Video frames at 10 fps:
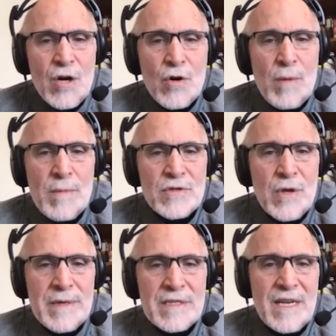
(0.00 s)

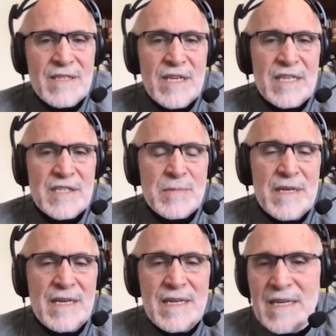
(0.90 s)
chromosome
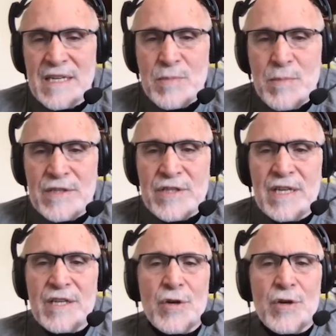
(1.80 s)
expression.